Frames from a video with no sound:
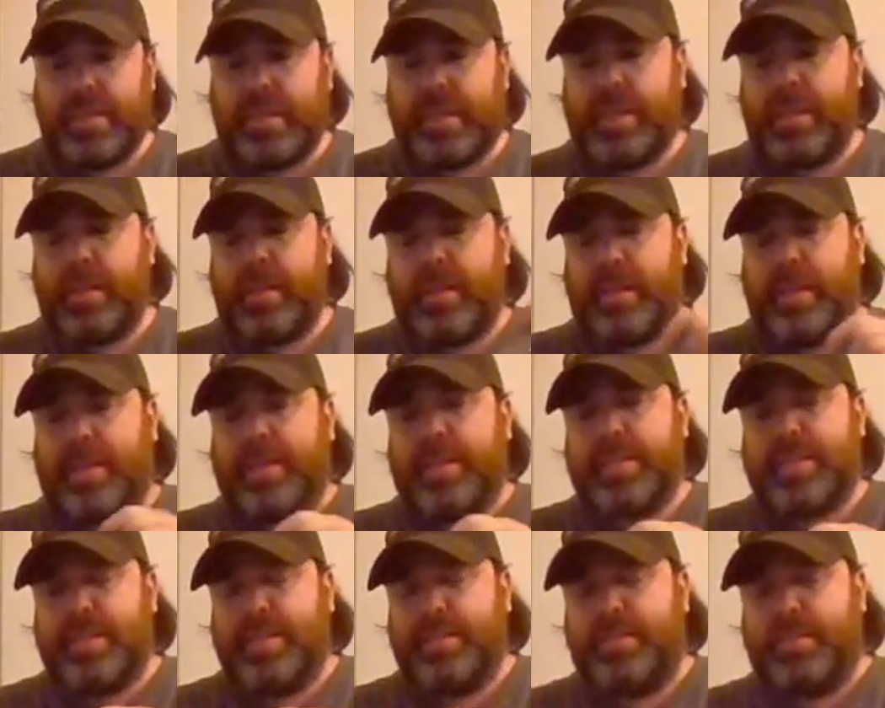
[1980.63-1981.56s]
Yeah, I
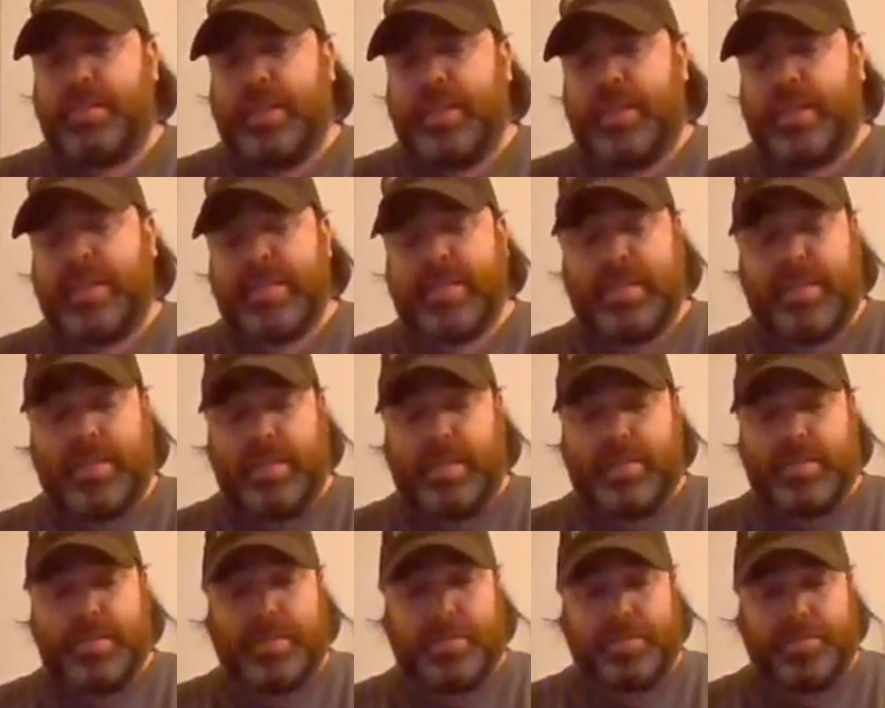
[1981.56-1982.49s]
guess it
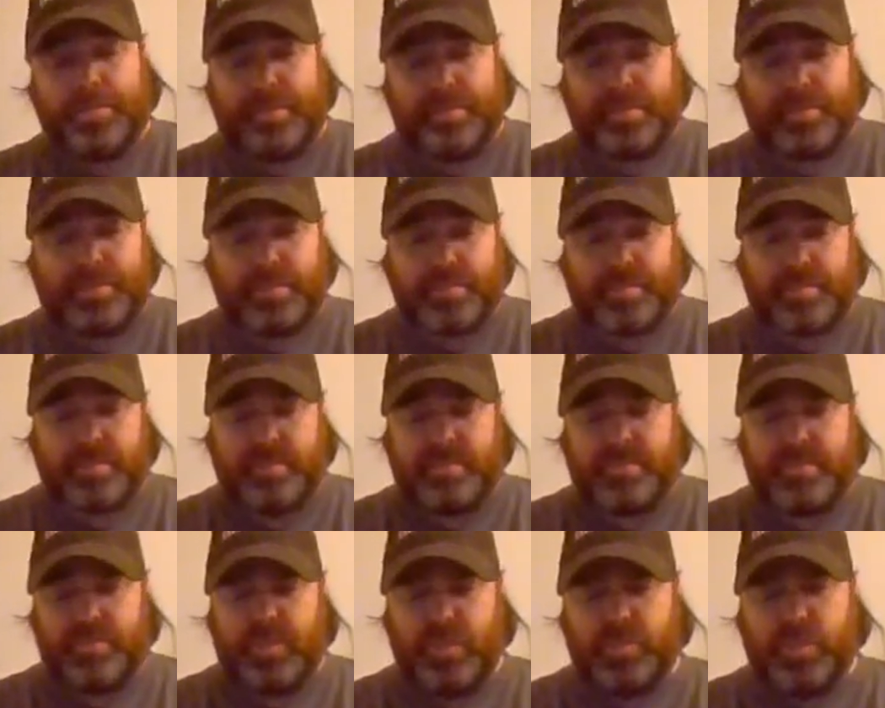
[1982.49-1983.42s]
does.
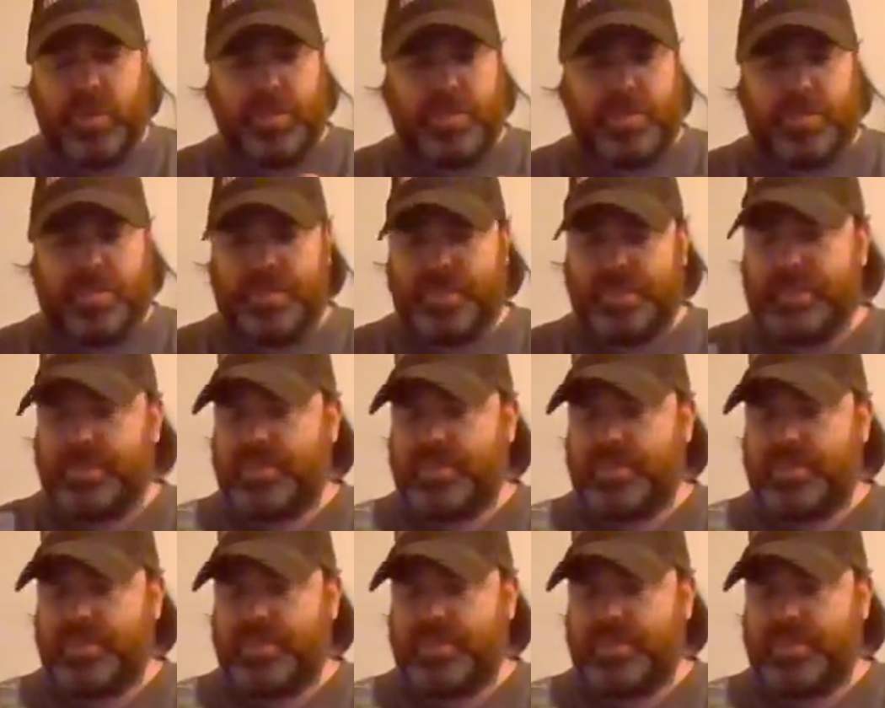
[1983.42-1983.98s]
Whoa.